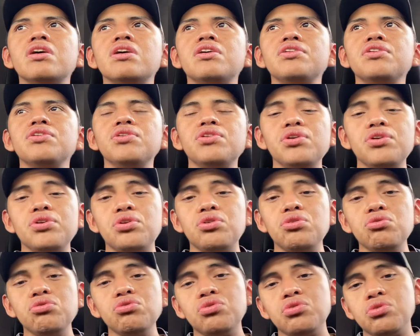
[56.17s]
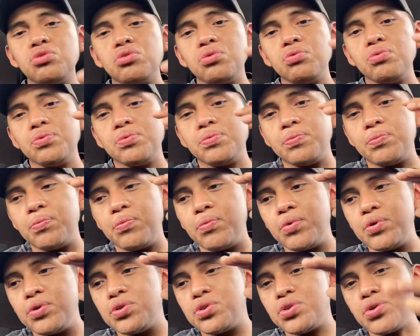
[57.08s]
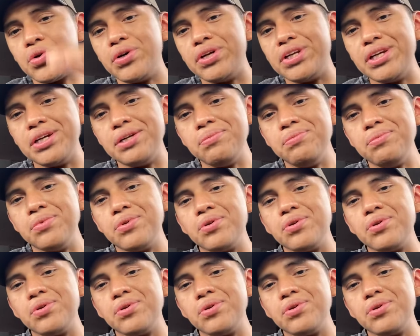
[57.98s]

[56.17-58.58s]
you either choose to join them